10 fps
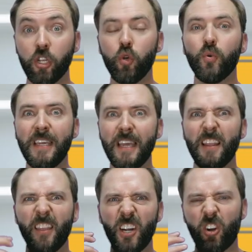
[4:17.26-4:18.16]
you get
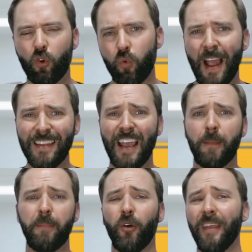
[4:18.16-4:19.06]
the Krytac
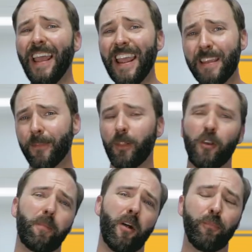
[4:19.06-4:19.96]
built
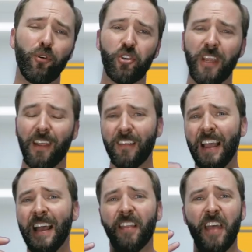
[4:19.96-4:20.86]
8mm bearing bushings,
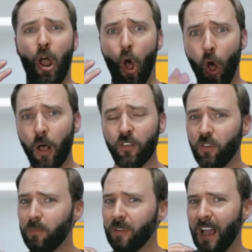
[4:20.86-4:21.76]
that
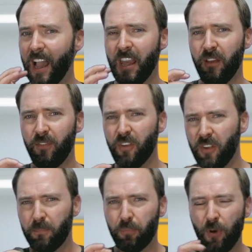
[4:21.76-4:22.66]
awesome kind of
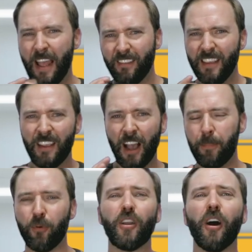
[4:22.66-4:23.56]
brassy,
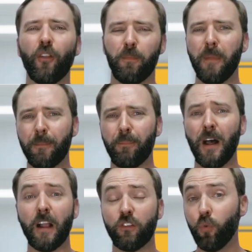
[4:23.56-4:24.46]
coppery colored mech
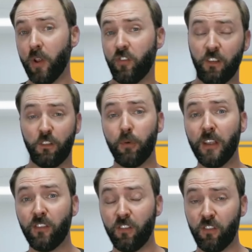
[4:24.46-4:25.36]
box, quick change
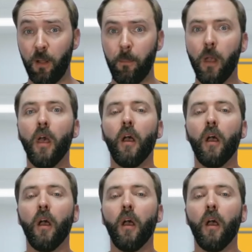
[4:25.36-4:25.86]
spring system,